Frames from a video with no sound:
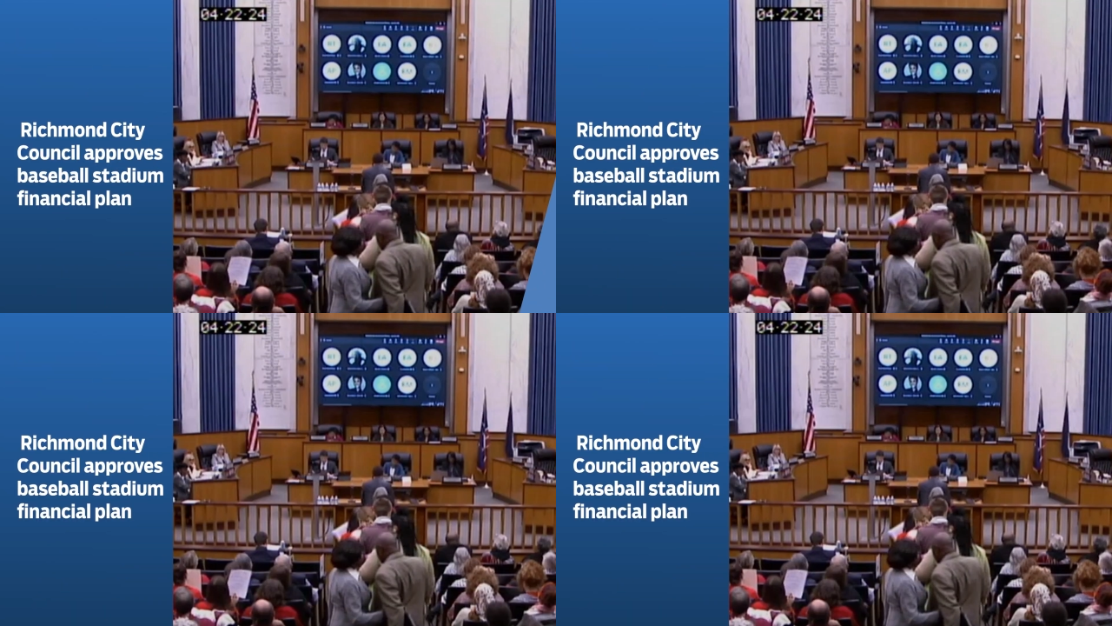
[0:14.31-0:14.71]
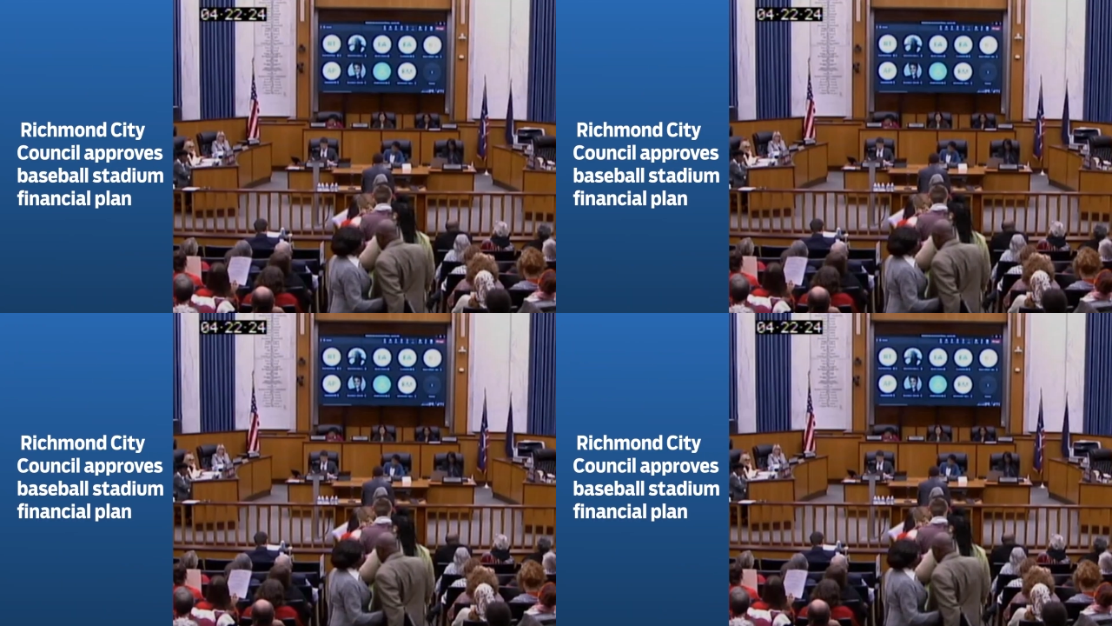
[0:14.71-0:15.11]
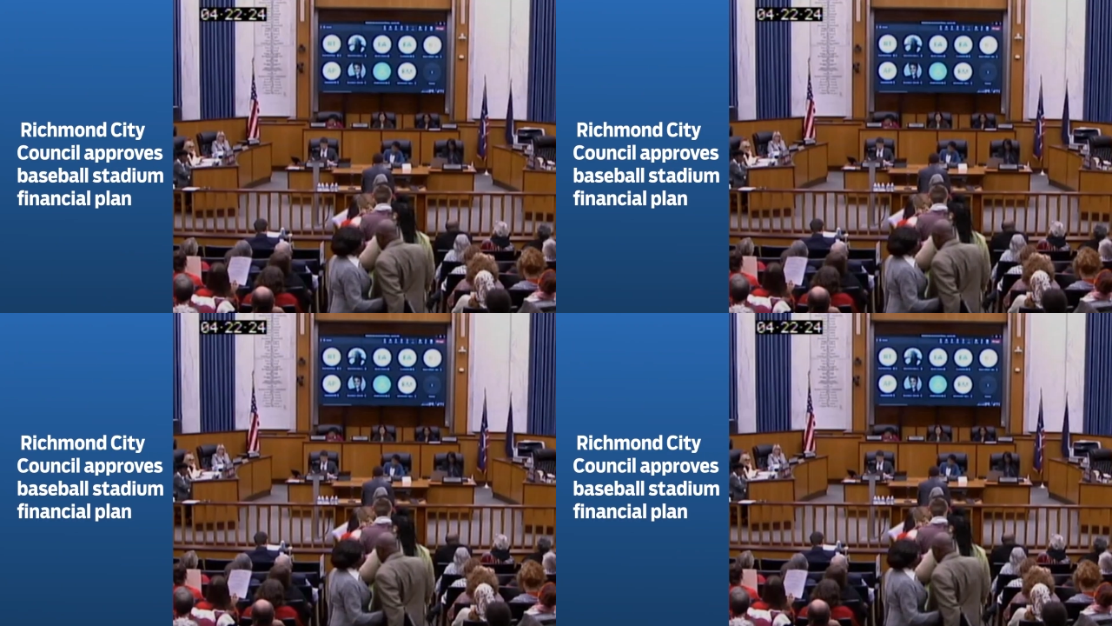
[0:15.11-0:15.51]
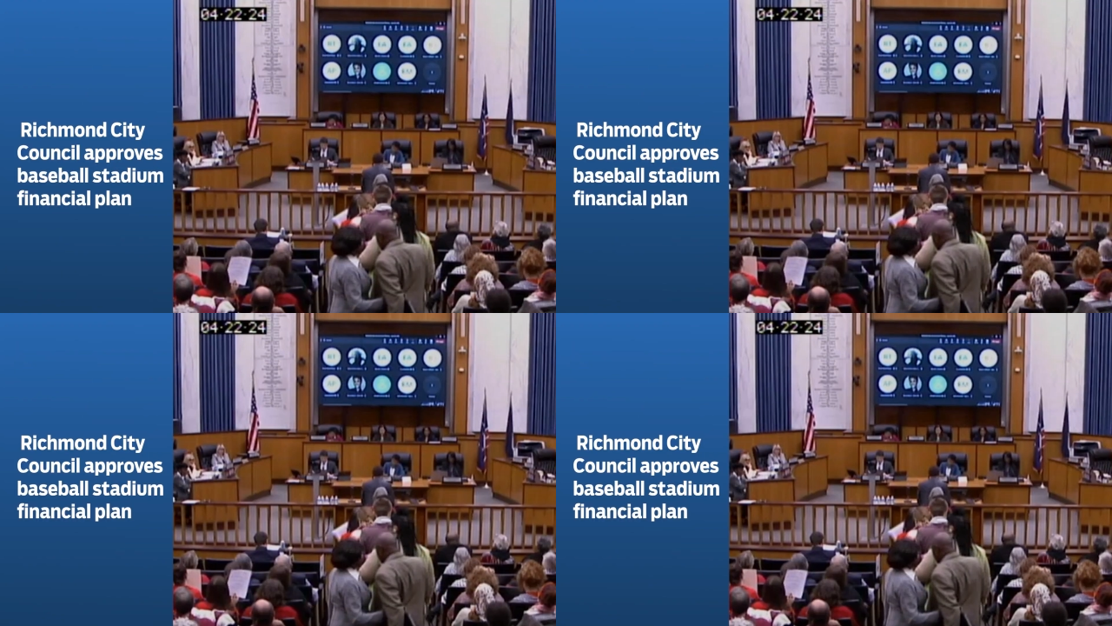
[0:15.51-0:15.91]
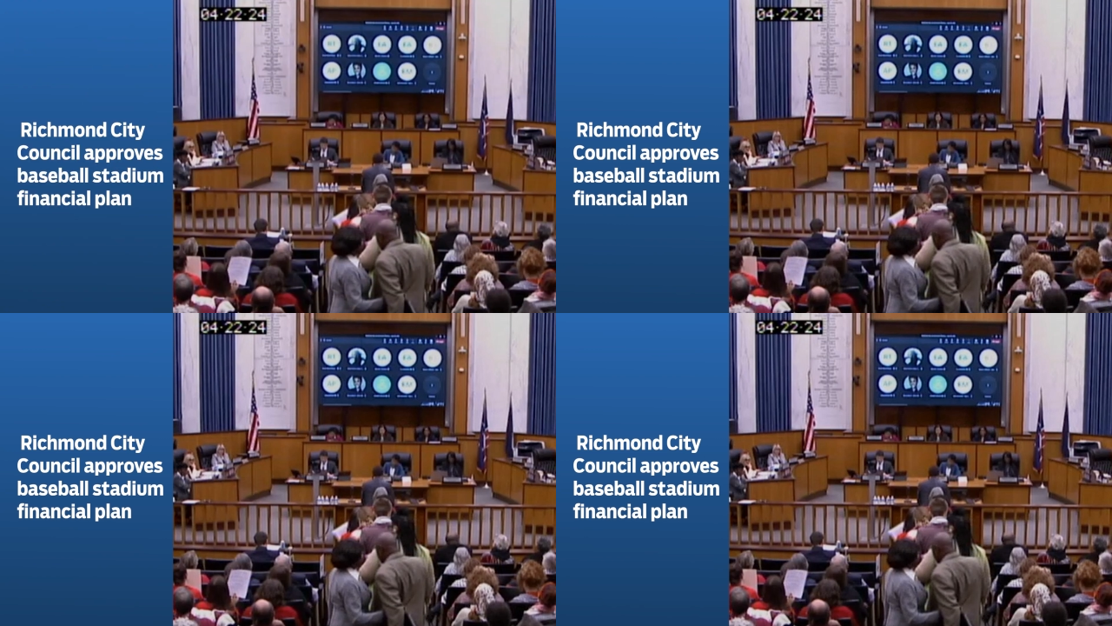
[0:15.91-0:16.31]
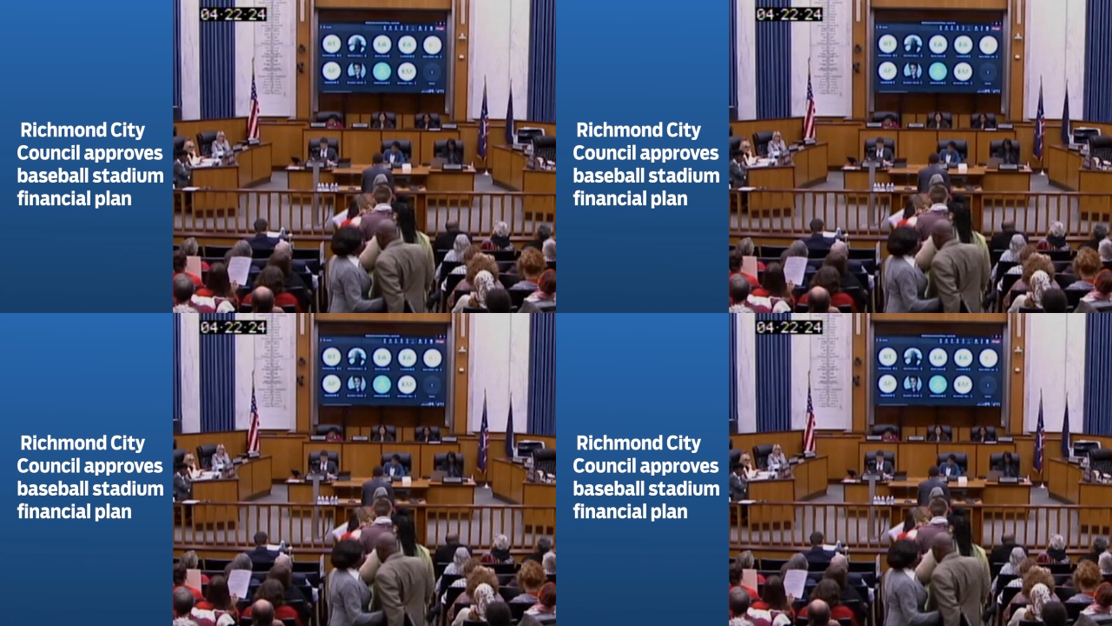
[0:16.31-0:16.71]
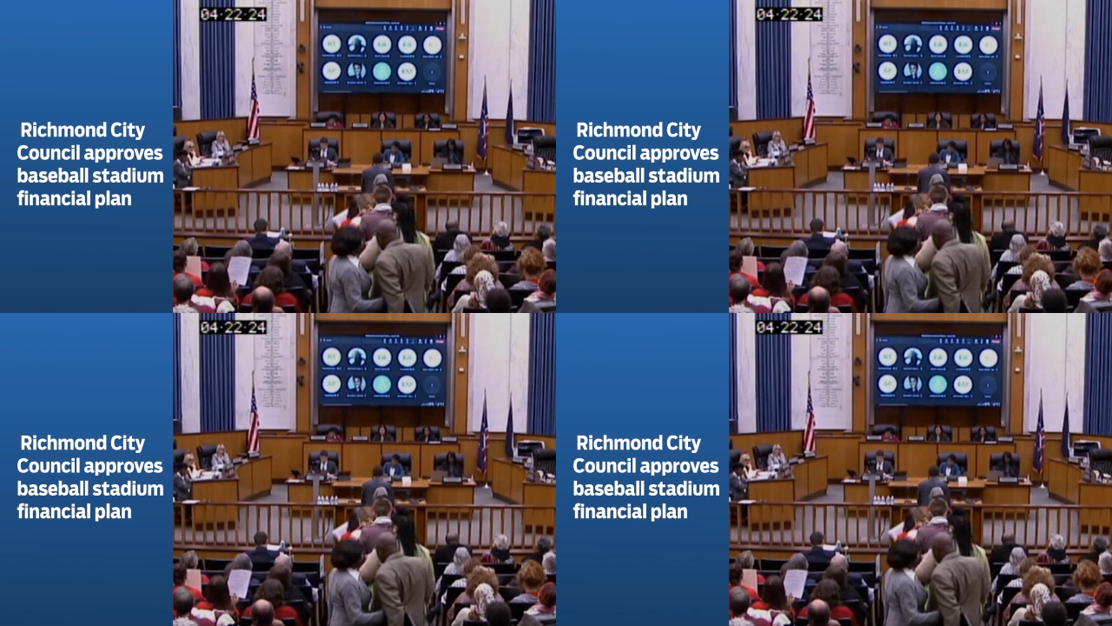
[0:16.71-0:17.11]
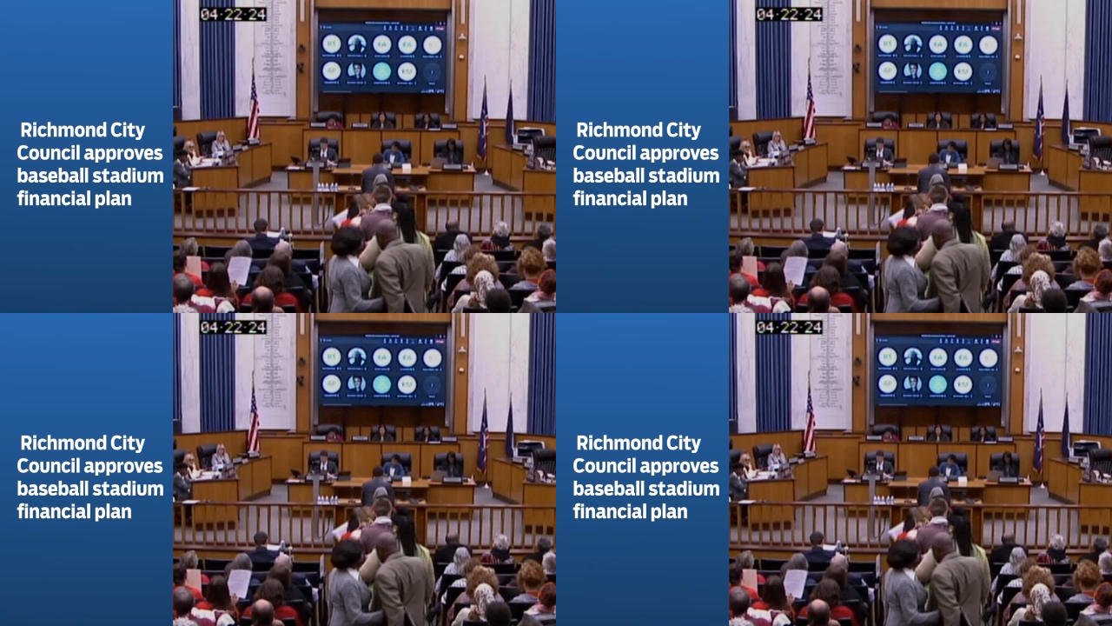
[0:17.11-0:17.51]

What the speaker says: Nobody's mouth can be seen.